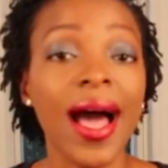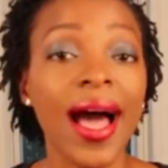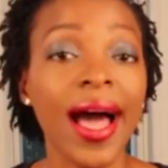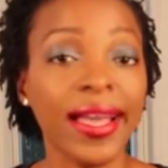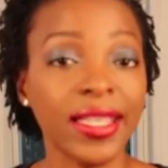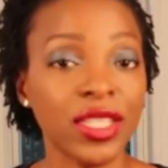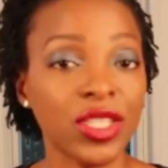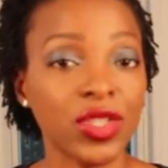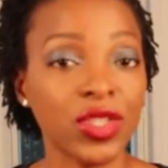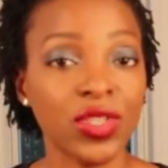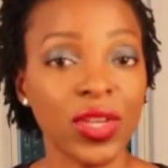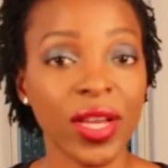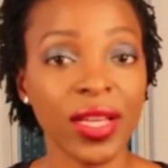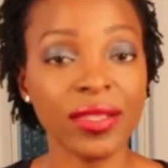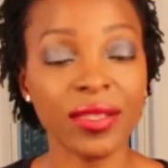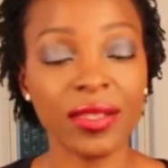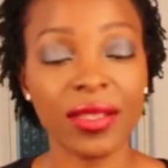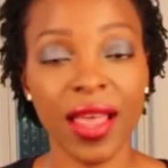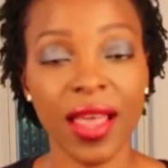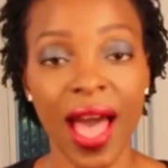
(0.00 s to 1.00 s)
I
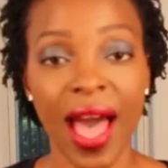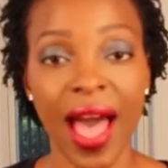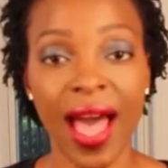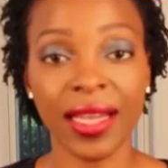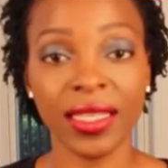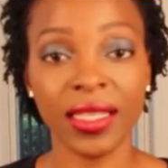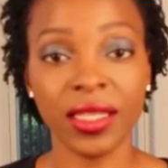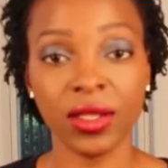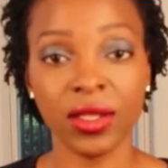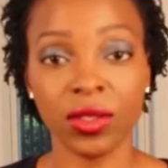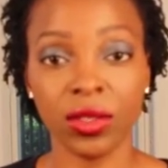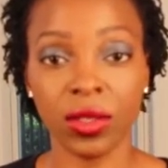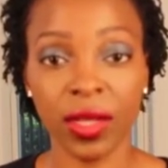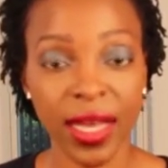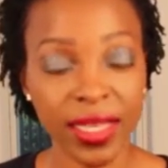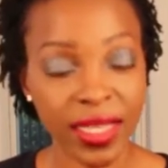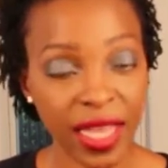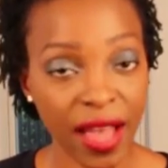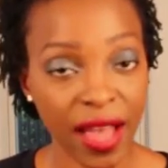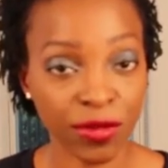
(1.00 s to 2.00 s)
suggest that you
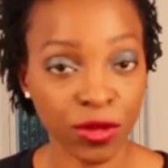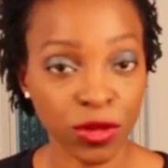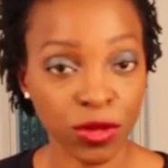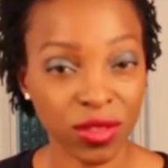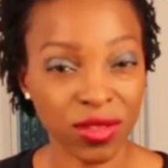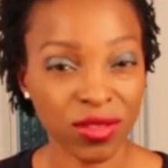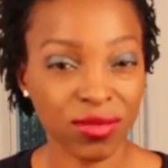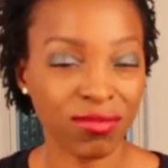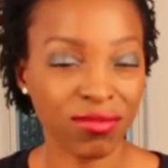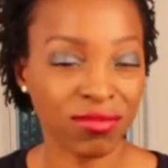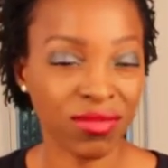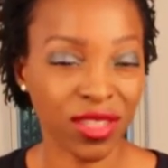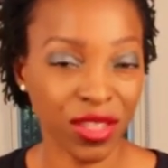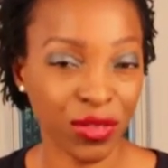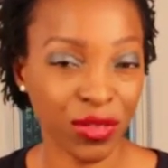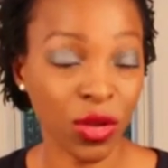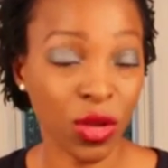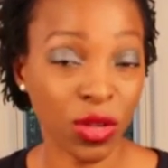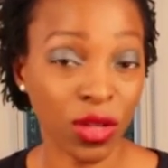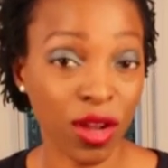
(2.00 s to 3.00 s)
guys have those
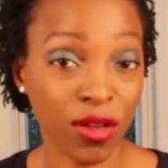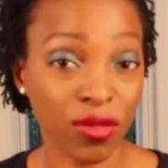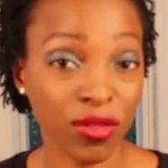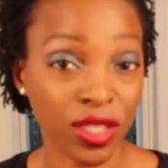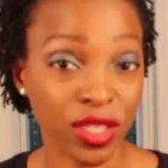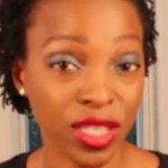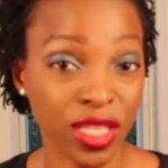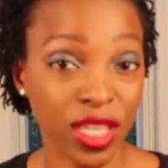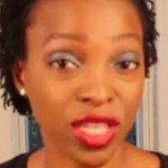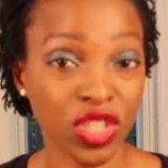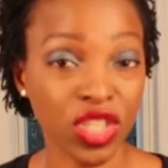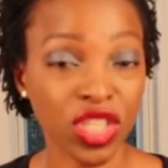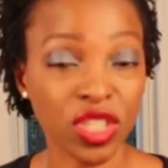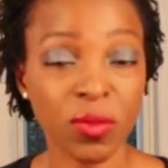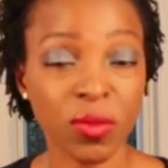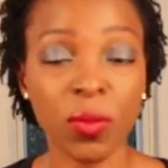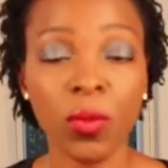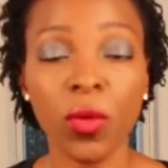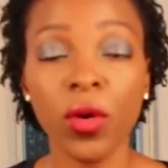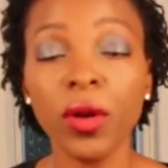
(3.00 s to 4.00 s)
difficult conversations,
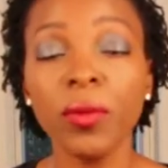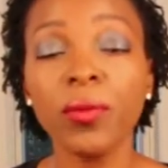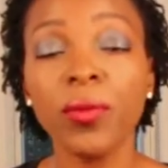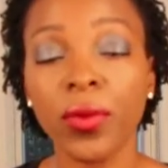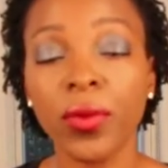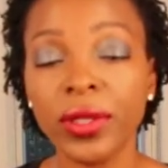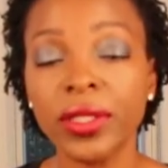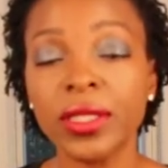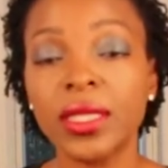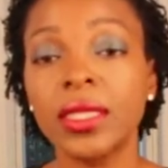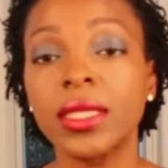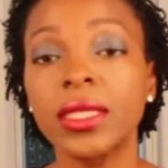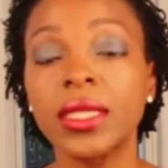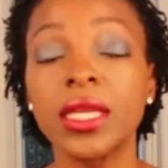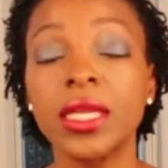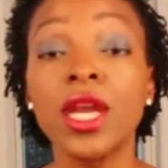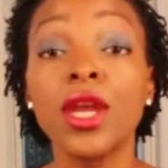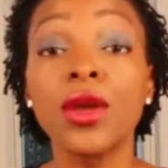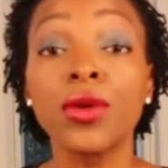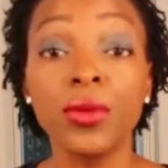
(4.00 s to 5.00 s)
but more
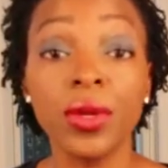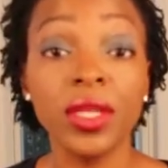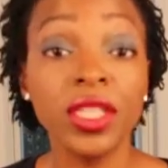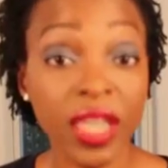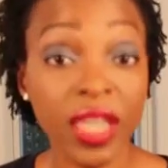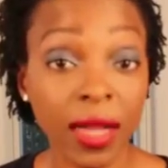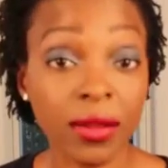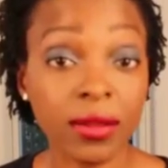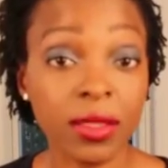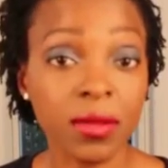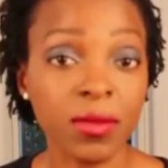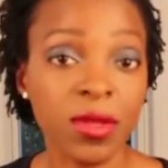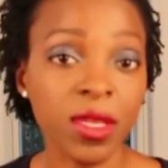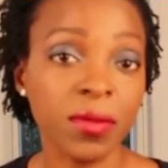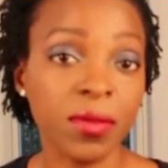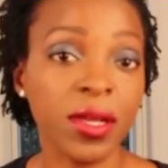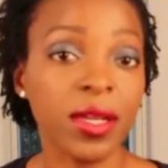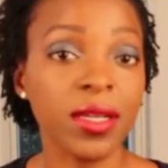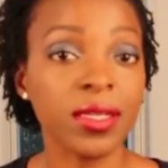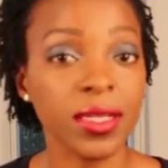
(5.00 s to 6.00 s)
importantly, reach out to
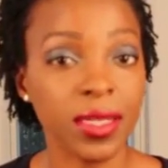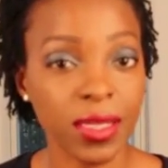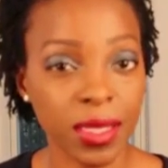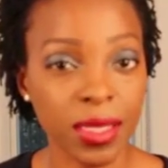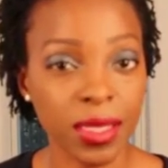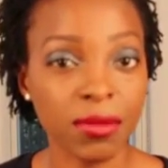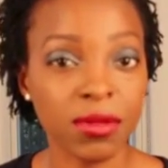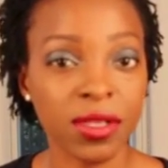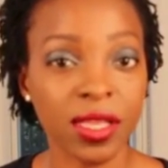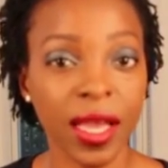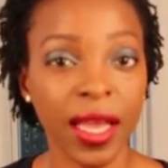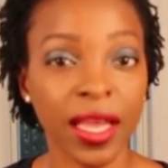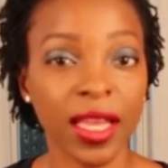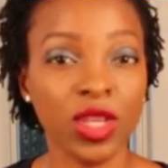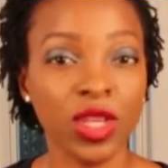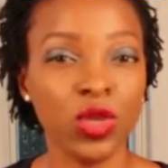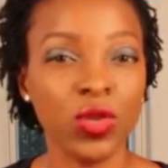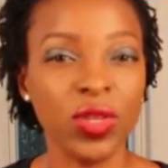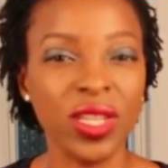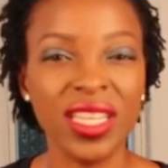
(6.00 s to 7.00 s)
me, because it seems
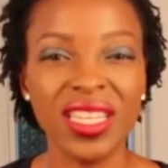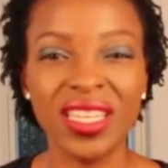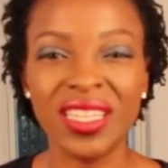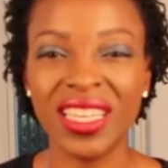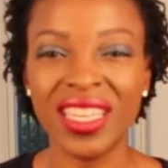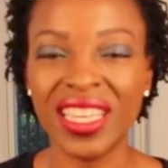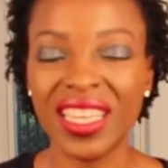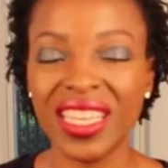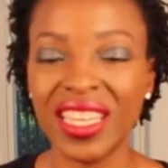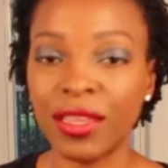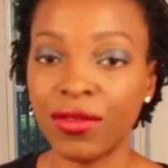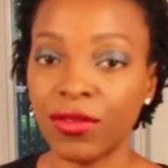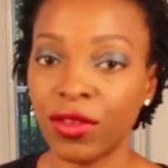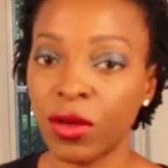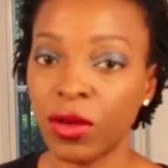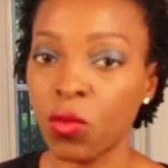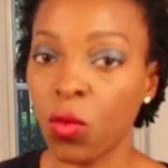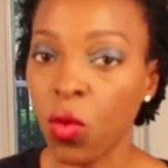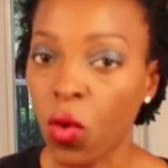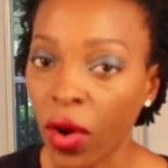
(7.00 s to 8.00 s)
like you need
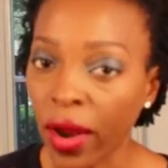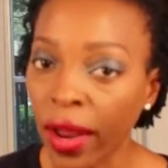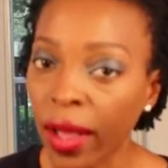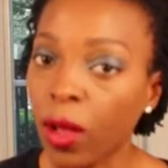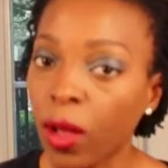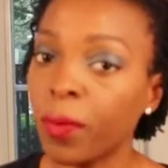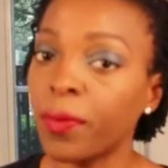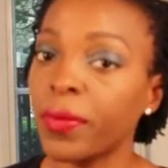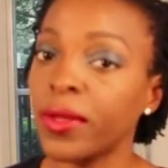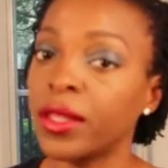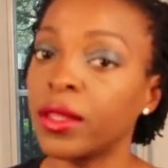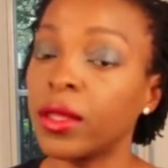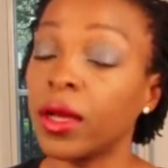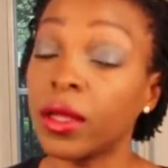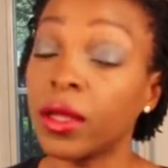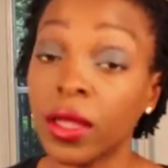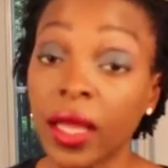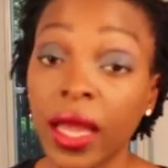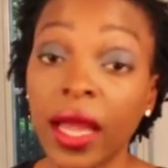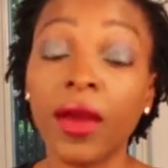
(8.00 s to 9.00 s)
even more help in
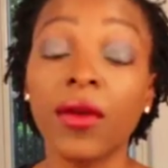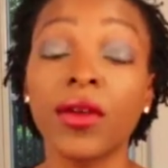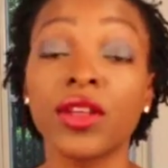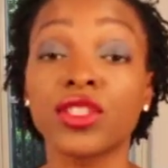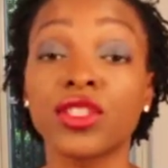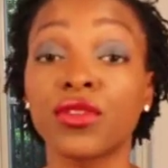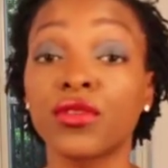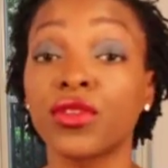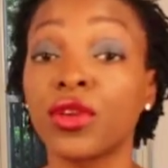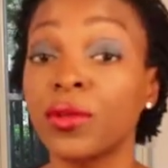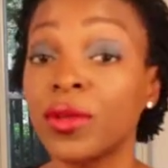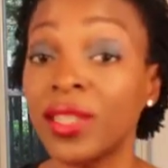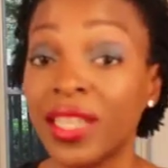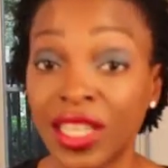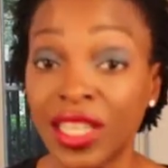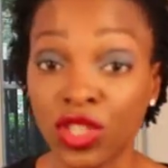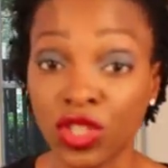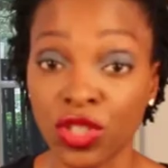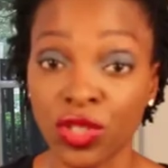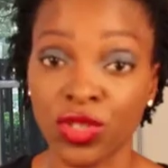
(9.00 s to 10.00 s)
other areas of your
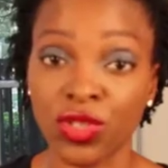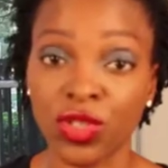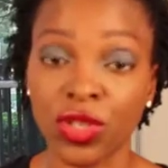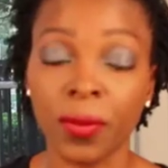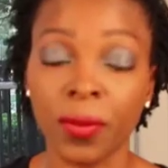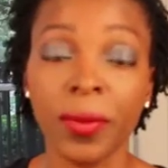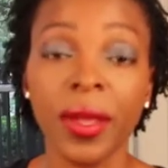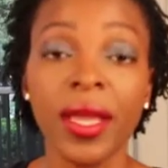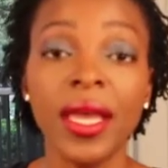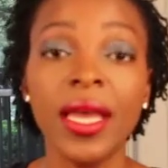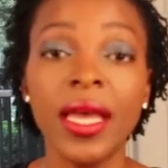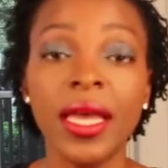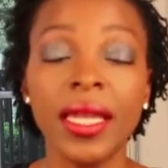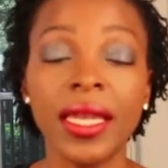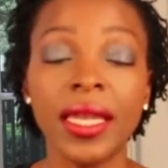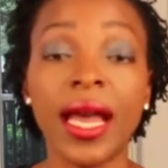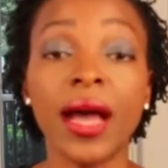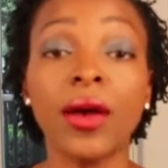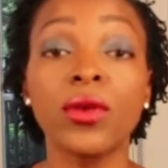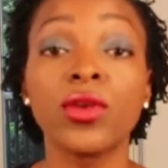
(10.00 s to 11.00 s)
relationship.
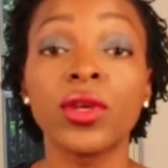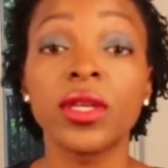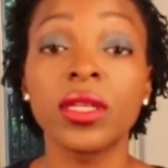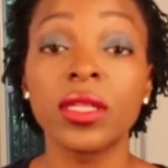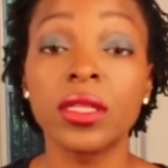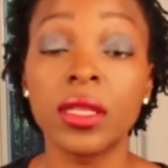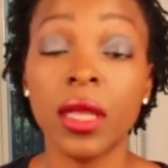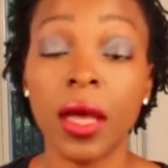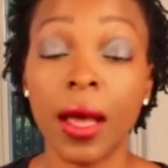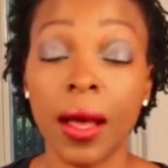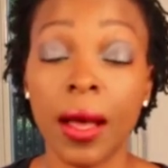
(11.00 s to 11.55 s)
Now you can